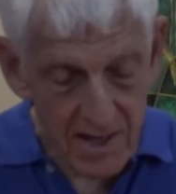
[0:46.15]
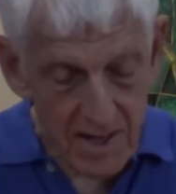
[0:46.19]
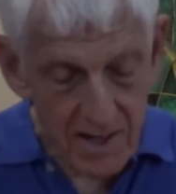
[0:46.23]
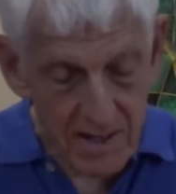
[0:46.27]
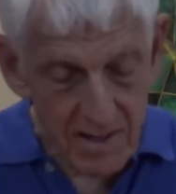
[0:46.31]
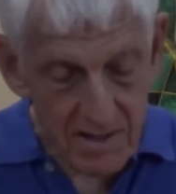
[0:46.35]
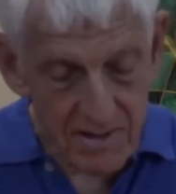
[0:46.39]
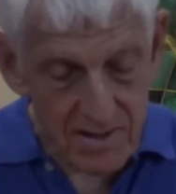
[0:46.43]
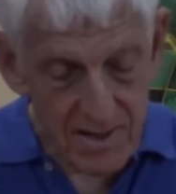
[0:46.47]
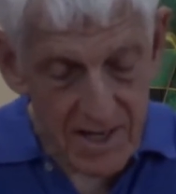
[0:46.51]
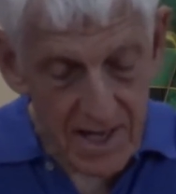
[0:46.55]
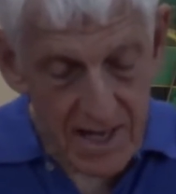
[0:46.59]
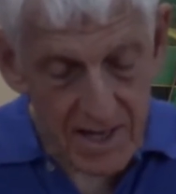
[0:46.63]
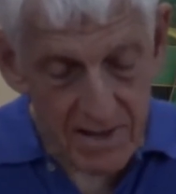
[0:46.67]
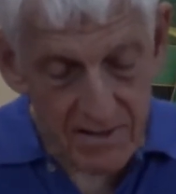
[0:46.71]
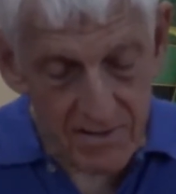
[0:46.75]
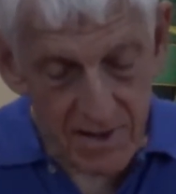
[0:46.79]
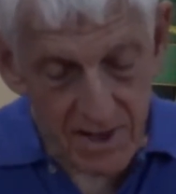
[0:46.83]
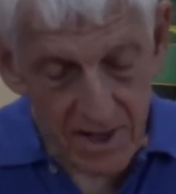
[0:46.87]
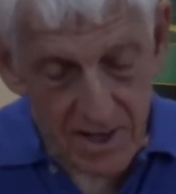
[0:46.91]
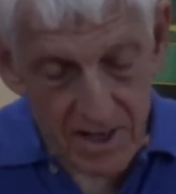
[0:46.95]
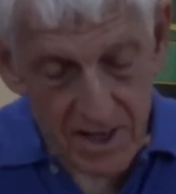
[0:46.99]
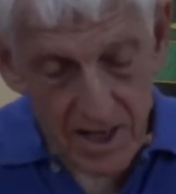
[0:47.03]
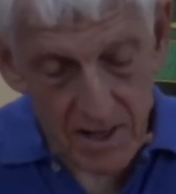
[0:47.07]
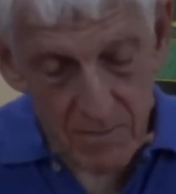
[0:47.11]
Sad as
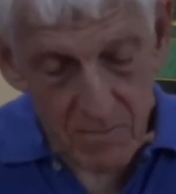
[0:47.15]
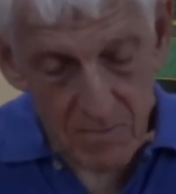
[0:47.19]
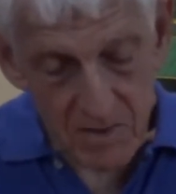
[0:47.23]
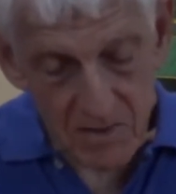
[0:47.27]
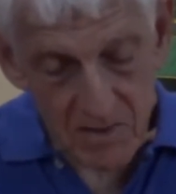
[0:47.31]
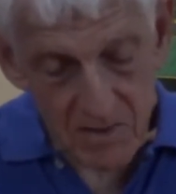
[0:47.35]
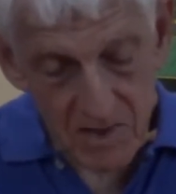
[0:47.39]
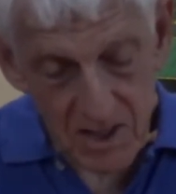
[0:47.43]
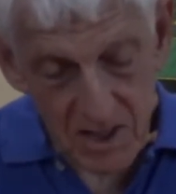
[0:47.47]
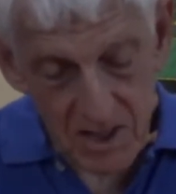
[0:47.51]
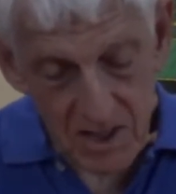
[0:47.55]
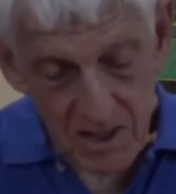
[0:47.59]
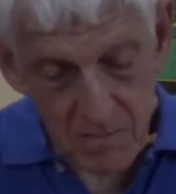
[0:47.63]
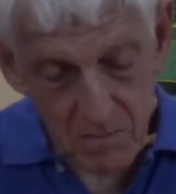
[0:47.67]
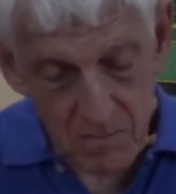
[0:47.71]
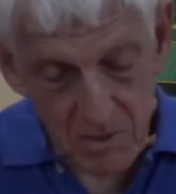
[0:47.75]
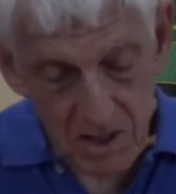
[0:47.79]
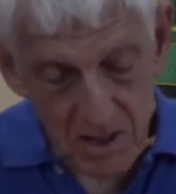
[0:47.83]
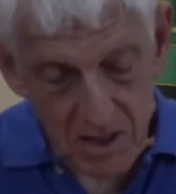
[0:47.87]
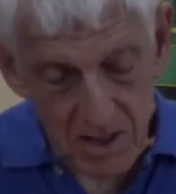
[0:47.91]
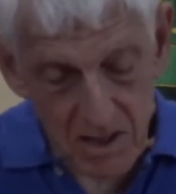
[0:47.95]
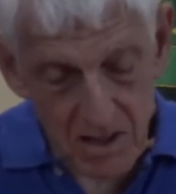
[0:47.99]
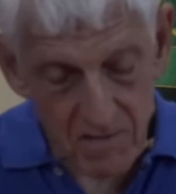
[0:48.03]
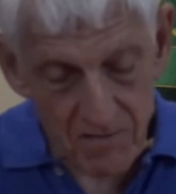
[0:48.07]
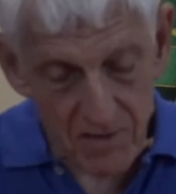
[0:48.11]
I am to see him
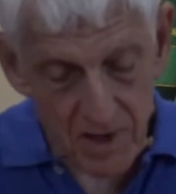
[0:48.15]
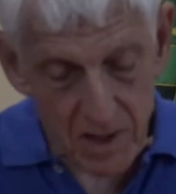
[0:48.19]
leave,